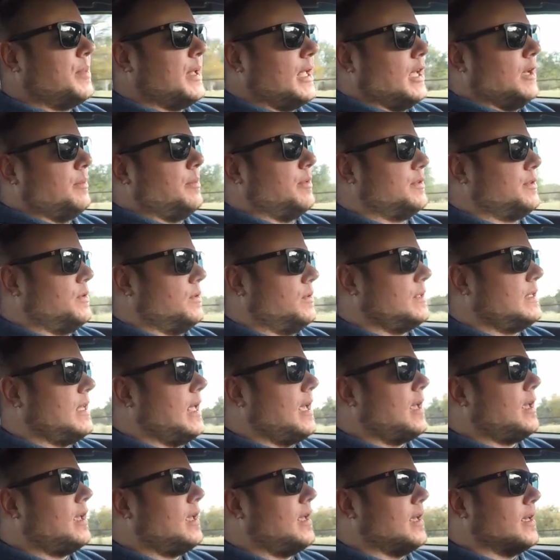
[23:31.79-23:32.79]
be able to say
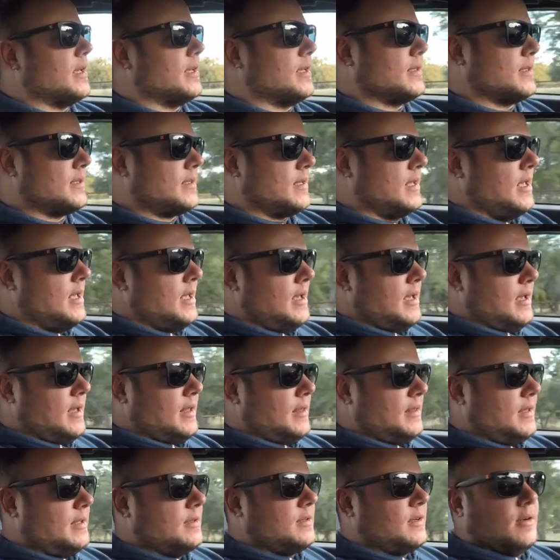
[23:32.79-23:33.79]
is
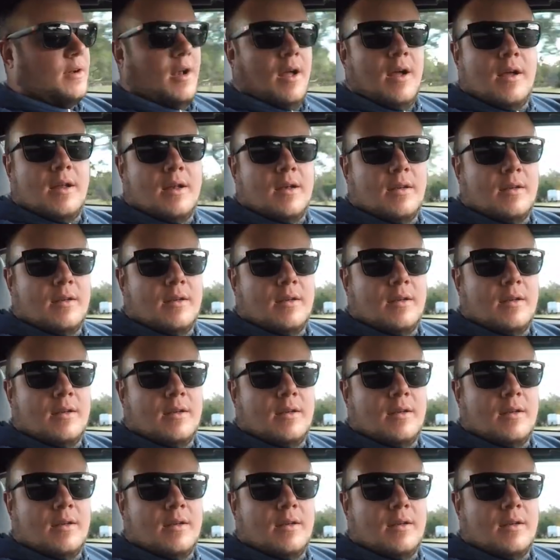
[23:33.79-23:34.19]
these are not